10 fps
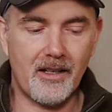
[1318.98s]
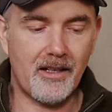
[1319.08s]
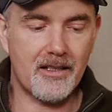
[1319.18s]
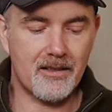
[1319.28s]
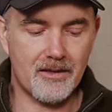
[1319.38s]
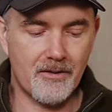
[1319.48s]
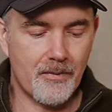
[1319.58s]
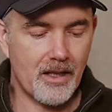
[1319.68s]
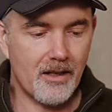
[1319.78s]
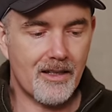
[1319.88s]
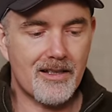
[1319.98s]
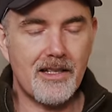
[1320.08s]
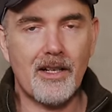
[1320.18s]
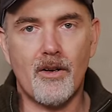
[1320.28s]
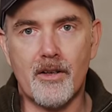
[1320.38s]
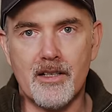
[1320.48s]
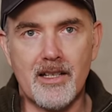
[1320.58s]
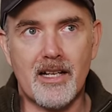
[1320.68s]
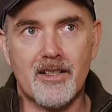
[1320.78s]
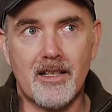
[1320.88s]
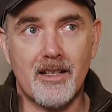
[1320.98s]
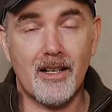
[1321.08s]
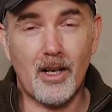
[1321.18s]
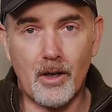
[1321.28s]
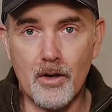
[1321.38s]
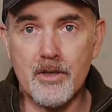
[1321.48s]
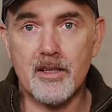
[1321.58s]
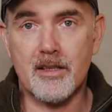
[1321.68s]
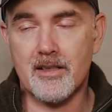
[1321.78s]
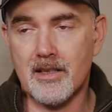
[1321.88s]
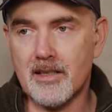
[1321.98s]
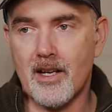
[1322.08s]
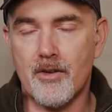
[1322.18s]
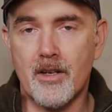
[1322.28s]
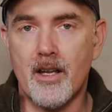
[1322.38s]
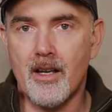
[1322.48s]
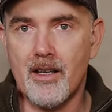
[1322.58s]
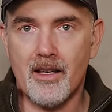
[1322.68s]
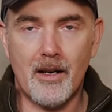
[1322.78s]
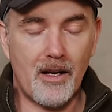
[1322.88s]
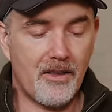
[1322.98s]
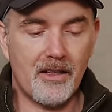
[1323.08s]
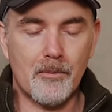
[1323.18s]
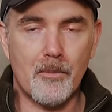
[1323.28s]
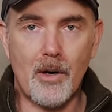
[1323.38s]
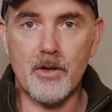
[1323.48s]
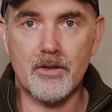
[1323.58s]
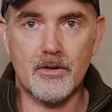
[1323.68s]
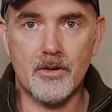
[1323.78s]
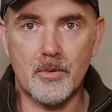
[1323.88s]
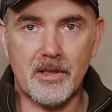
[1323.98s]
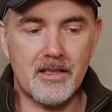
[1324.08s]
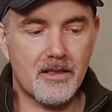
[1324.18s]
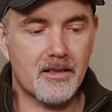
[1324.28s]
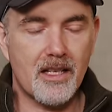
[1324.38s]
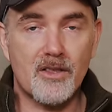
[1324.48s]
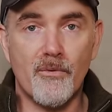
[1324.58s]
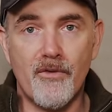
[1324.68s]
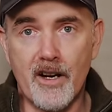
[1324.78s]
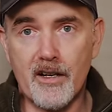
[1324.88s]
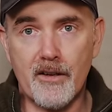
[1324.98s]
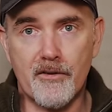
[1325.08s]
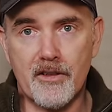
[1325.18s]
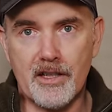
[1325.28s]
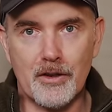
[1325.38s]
of the lenses. This Nikon is actually closer to 600 than I think most zoom lenses. It's very, very